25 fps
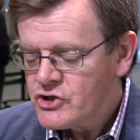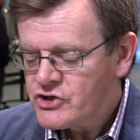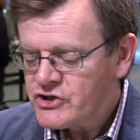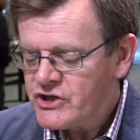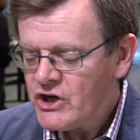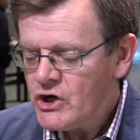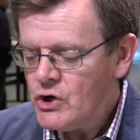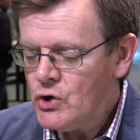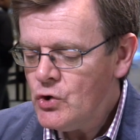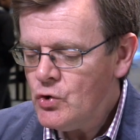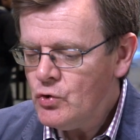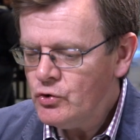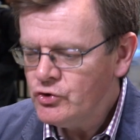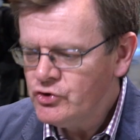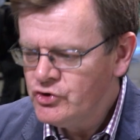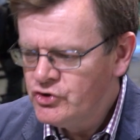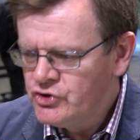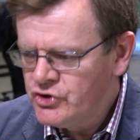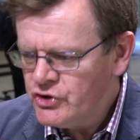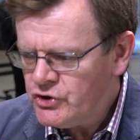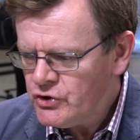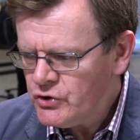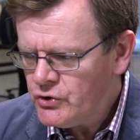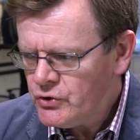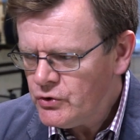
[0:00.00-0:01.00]
So
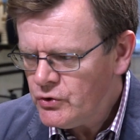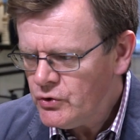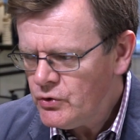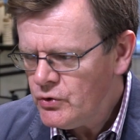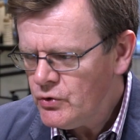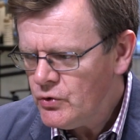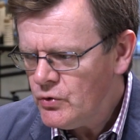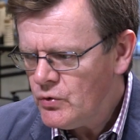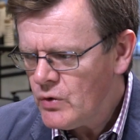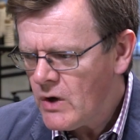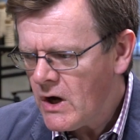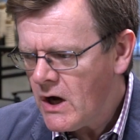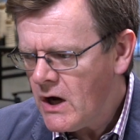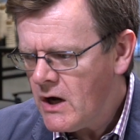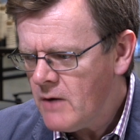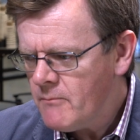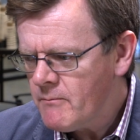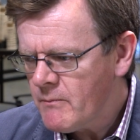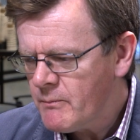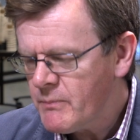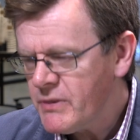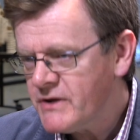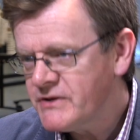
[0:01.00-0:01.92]
do um,